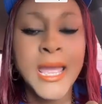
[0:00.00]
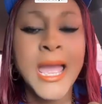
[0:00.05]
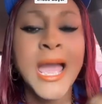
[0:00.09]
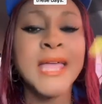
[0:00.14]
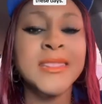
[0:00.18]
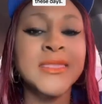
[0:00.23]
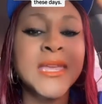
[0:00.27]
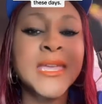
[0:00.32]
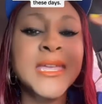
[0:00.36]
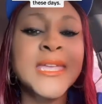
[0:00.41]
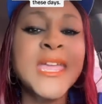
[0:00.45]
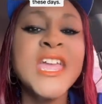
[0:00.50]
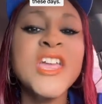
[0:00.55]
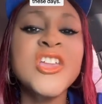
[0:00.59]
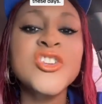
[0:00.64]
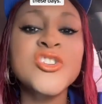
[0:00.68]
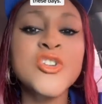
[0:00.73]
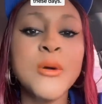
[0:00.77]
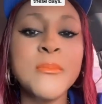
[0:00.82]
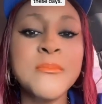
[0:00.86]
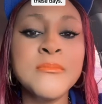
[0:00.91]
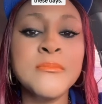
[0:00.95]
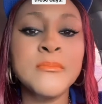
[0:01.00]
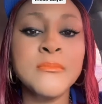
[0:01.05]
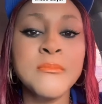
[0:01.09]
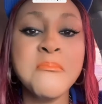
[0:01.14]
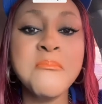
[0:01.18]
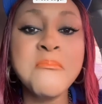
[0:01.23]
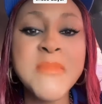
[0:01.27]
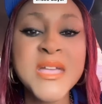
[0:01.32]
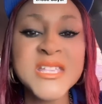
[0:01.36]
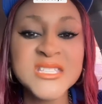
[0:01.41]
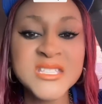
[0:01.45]
And the kingdom
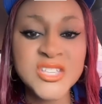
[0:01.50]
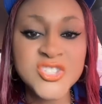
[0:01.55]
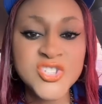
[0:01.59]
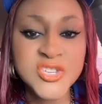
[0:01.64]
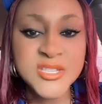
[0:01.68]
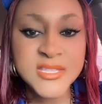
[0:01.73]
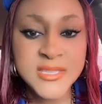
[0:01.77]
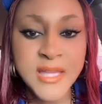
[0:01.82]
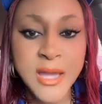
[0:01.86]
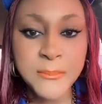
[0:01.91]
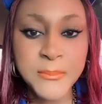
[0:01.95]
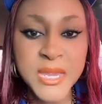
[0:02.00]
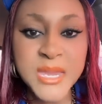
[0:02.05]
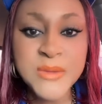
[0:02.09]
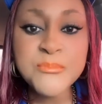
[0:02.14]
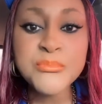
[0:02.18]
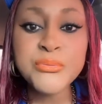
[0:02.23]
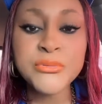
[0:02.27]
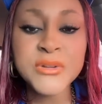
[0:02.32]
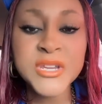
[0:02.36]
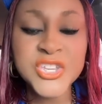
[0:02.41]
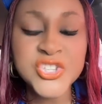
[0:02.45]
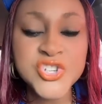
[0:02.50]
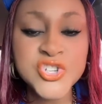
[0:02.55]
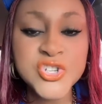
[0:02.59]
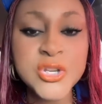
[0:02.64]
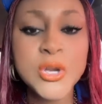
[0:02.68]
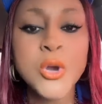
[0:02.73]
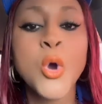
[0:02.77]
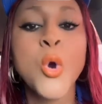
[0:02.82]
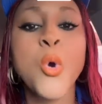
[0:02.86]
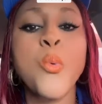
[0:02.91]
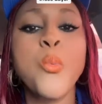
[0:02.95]
message is not being preached.
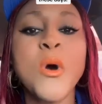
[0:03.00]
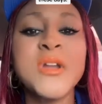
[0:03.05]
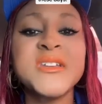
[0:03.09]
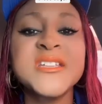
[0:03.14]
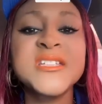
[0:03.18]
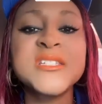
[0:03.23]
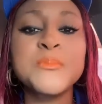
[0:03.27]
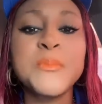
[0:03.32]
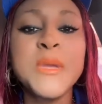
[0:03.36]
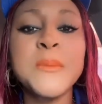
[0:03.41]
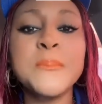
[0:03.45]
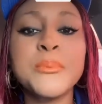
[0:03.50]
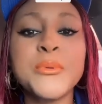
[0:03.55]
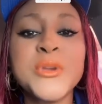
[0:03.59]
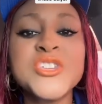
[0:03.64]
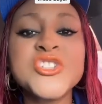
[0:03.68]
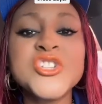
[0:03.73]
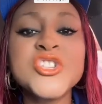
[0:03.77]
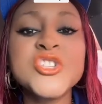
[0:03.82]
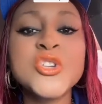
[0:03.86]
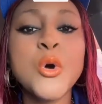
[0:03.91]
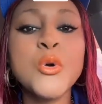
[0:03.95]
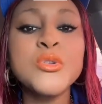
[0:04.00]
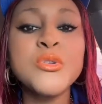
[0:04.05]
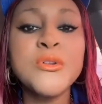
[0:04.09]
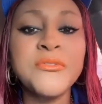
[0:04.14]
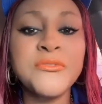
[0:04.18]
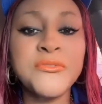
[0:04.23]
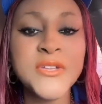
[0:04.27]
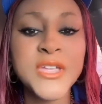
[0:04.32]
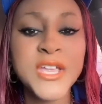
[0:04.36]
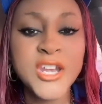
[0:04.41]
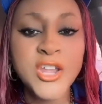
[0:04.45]
What is being preached is how you
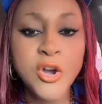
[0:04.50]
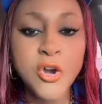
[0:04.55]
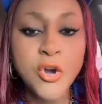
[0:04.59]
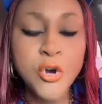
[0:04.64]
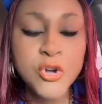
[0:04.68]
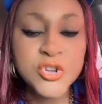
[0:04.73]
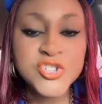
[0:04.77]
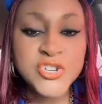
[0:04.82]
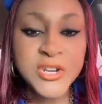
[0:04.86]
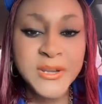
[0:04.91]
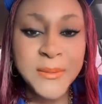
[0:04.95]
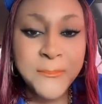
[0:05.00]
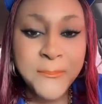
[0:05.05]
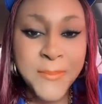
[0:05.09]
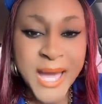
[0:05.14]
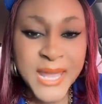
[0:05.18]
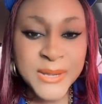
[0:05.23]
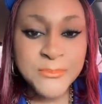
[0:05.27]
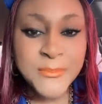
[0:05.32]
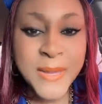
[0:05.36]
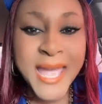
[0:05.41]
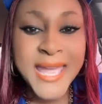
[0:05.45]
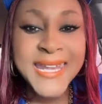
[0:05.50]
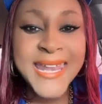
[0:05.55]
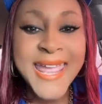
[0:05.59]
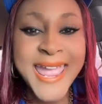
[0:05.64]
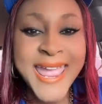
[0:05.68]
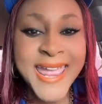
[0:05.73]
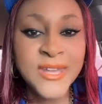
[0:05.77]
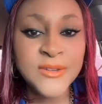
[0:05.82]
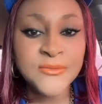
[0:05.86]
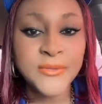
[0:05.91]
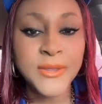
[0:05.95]
feel, your culture, the bad mind,
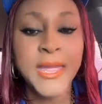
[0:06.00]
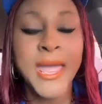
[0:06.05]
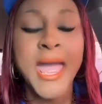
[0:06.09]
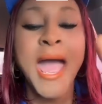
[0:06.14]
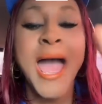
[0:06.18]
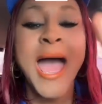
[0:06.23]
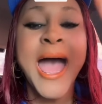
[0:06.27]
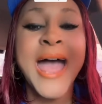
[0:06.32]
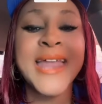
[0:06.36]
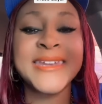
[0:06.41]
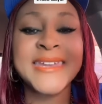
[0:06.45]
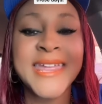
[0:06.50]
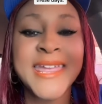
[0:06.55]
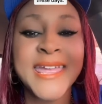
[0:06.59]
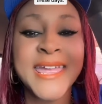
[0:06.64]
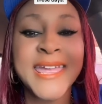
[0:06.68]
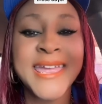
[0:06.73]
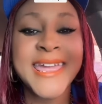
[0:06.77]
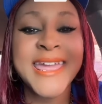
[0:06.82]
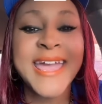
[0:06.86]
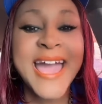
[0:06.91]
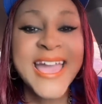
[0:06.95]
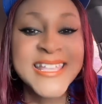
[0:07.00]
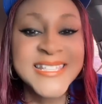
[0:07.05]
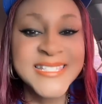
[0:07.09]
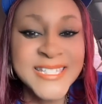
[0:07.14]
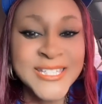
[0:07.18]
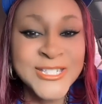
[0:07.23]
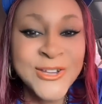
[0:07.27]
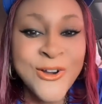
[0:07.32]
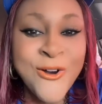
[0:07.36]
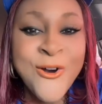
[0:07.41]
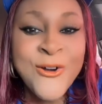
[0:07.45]
envy, and they guise
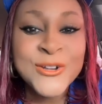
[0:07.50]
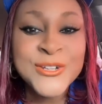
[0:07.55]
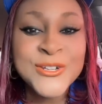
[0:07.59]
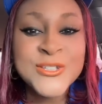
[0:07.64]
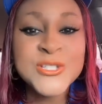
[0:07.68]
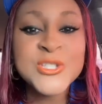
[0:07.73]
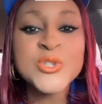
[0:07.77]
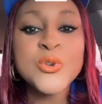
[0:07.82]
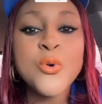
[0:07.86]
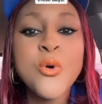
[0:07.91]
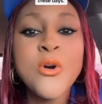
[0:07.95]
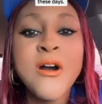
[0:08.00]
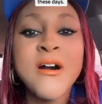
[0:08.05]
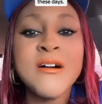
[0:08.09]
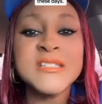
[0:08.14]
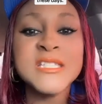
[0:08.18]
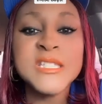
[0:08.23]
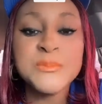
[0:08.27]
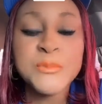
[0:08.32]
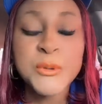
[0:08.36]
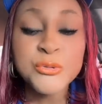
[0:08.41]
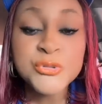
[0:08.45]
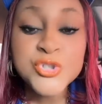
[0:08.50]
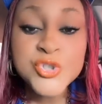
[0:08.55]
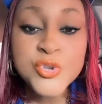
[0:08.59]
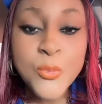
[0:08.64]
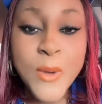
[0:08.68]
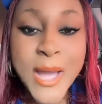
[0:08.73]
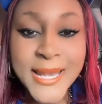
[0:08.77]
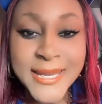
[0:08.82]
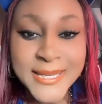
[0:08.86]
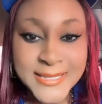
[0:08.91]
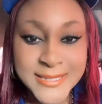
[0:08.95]
it under so-called
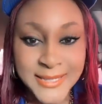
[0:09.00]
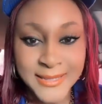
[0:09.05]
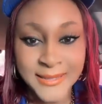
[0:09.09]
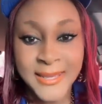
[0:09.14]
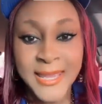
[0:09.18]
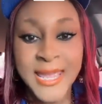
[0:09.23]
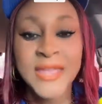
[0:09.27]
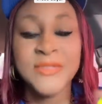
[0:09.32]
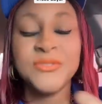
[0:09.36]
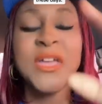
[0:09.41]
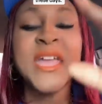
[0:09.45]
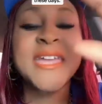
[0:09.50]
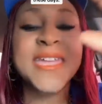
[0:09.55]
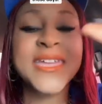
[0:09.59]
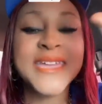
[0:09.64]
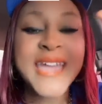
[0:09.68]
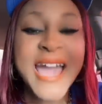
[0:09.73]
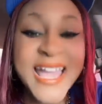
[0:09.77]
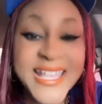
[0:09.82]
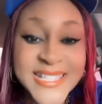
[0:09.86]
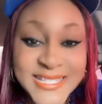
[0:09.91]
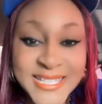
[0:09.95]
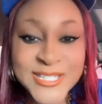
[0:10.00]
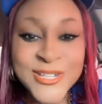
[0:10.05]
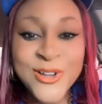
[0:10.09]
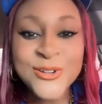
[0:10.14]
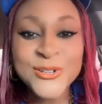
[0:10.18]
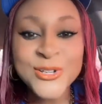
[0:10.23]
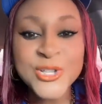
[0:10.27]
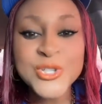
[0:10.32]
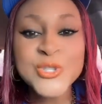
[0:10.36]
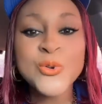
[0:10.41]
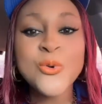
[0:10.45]
spirituality. They guise it
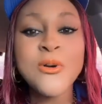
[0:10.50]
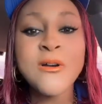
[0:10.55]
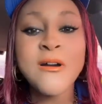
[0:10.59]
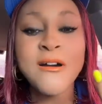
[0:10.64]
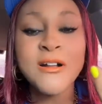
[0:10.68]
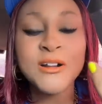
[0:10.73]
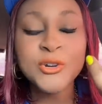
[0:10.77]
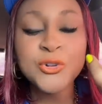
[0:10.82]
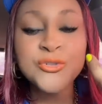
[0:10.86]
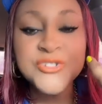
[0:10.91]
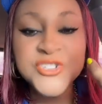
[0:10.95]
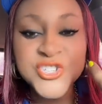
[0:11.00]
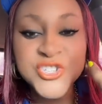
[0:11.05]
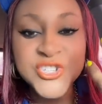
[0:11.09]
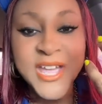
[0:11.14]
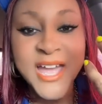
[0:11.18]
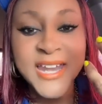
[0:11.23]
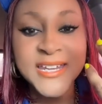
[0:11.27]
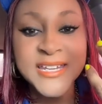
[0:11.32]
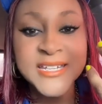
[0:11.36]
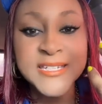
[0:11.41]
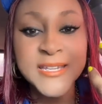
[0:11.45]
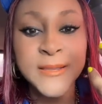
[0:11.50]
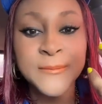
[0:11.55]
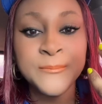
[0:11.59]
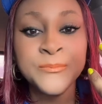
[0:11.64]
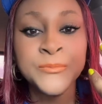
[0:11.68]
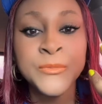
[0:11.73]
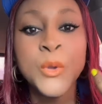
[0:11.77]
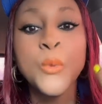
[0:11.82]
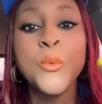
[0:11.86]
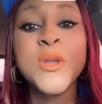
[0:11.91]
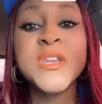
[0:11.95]
under so-called Christianity,
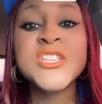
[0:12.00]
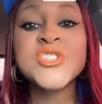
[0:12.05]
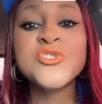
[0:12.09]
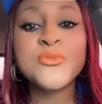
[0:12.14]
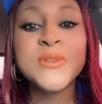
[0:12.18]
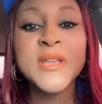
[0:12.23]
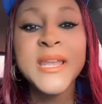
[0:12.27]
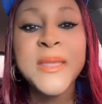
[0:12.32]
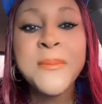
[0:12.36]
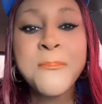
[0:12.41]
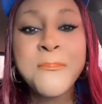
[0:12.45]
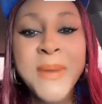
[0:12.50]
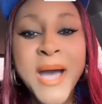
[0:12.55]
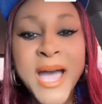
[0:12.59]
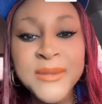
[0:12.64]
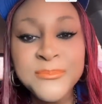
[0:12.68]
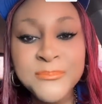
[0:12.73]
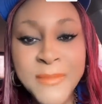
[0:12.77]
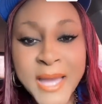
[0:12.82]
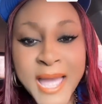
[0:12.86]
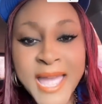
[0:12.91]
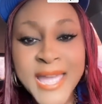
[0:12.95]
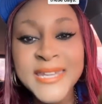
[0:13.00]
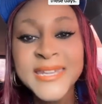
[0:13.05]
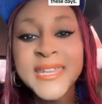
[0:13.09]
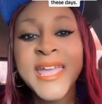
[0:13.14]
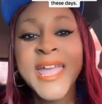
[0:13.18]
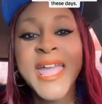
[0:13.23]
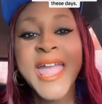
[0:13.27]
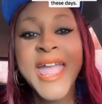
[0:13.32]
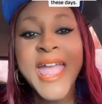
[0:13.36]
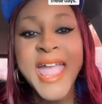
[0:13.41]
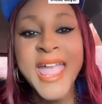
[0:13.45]
when it's really bad mind,
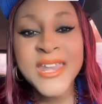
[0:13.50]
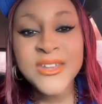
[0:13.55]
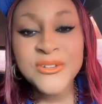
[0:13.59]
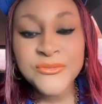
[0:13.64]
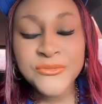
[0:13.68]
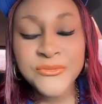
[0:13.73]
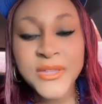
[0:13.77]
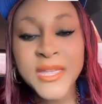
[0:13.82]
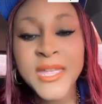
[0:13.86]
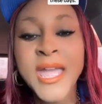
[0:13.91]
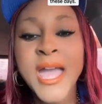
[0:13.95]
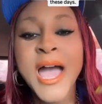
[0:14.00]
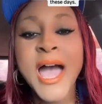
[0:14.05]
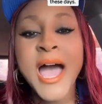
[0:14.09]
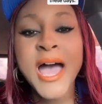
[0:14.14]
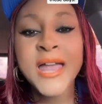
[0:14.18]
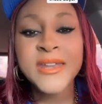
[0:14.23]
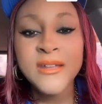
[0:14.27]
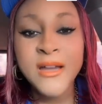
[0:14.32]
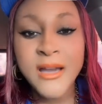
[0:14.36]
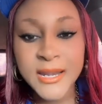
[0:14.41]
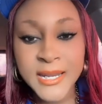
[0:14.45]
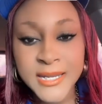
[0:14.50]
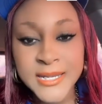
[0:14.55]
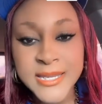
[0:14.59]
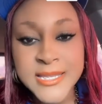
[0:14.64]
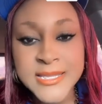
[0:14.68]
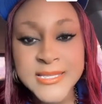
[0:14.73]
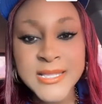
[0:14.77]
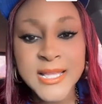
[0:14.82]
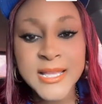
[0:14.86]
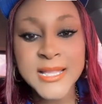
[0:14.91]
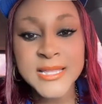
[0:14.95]
envy, and all of
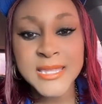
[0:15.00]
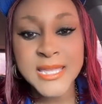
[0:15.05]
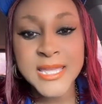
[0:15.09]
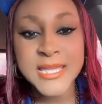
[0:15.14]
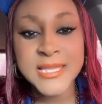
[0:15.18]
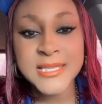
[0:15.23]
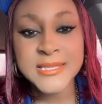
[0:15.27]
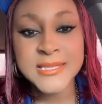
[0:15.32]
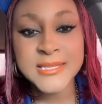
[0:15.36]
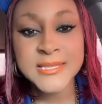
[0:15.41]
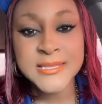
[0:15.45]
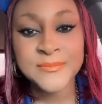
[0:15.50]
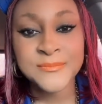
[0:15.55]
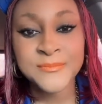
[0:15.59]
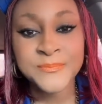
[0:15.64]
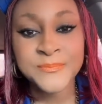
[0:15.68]
these little things.